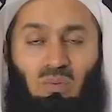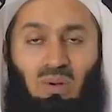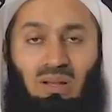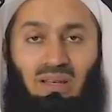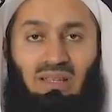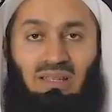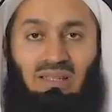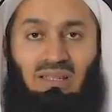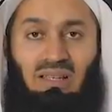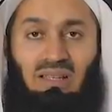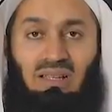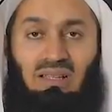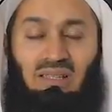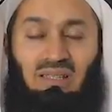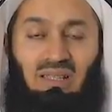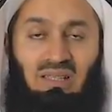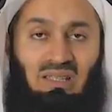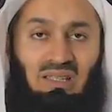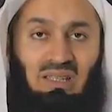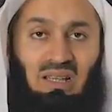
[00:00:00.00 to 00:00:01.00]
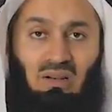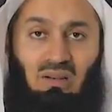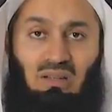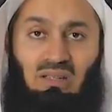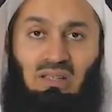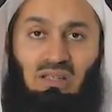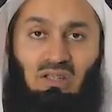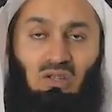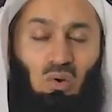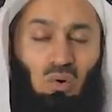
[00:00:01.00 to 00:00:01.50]
One is
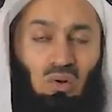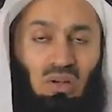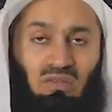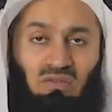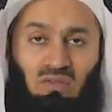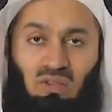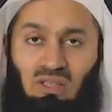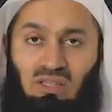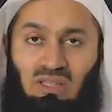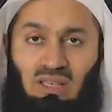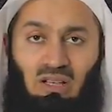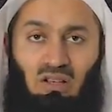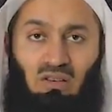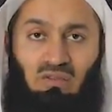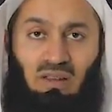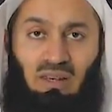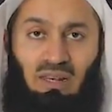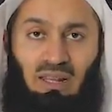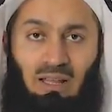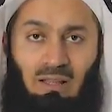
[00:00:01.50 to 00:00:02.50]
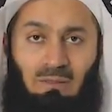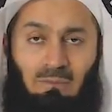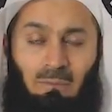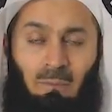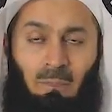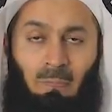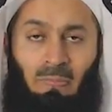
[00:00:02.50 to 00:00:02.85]
sincerity solely for the sake of Allah.